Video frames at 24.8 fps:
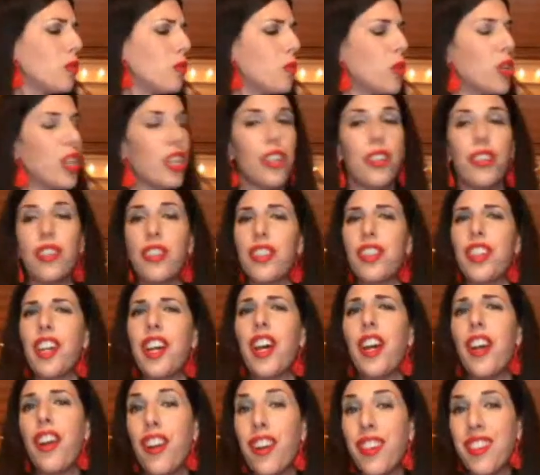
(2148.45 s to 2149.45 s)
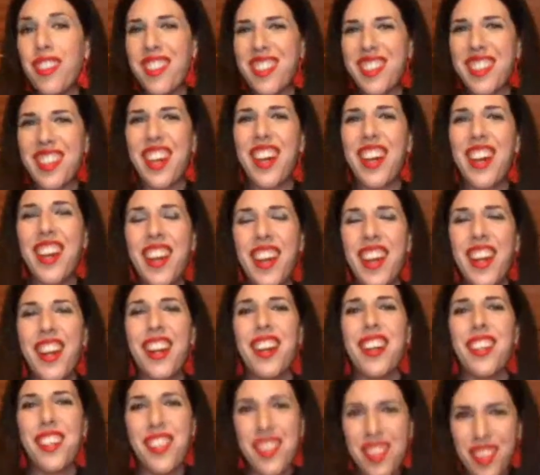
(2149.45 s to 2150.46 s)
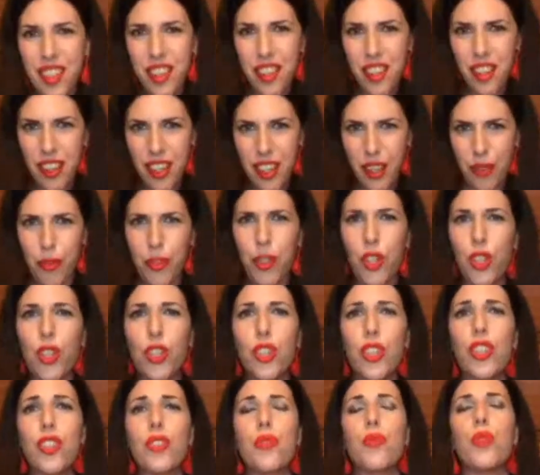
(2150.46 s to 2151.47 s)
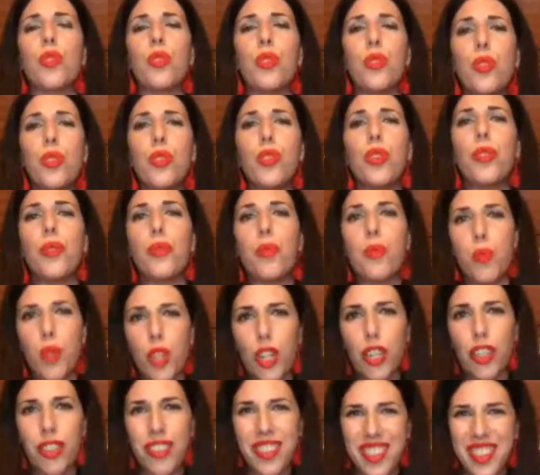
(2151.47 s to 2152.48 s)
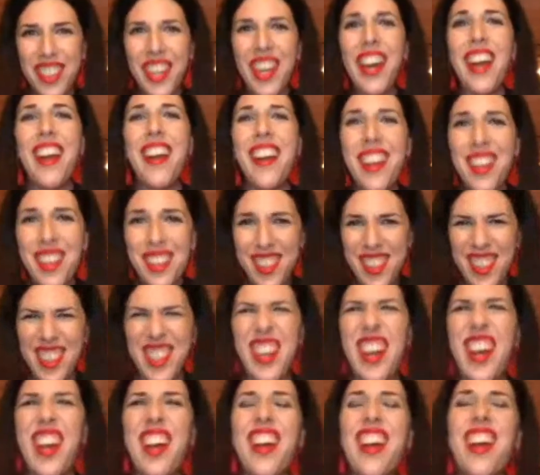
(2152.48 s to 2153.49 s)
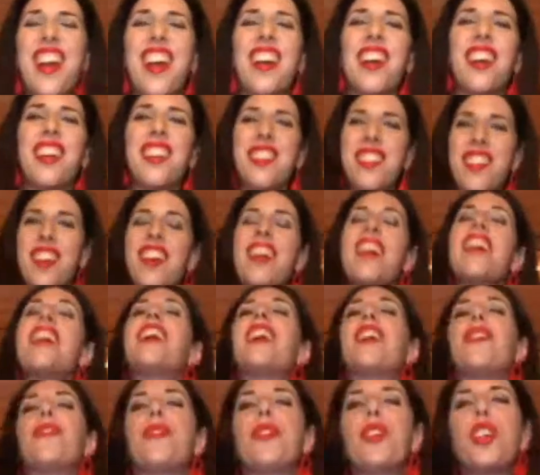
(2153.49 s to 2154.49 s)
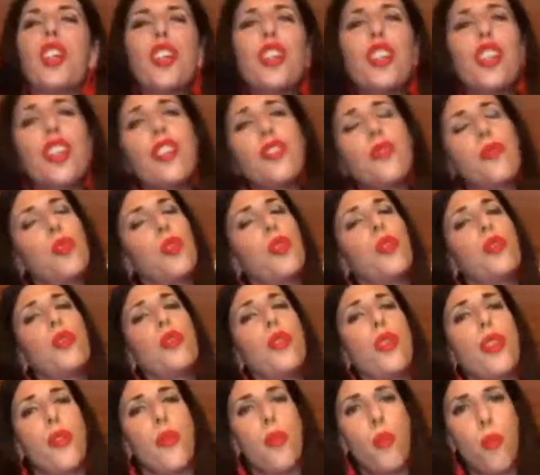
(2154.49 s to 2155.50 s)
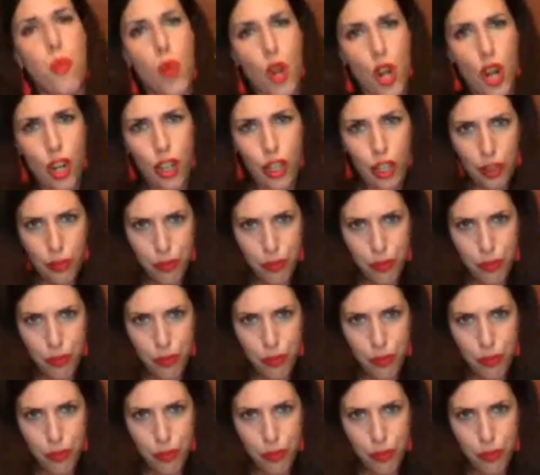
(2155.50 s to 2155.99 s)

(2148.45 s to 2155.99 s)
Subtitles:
world, girls, girls. If girls rule the world, girls, girls. If girls rule the world,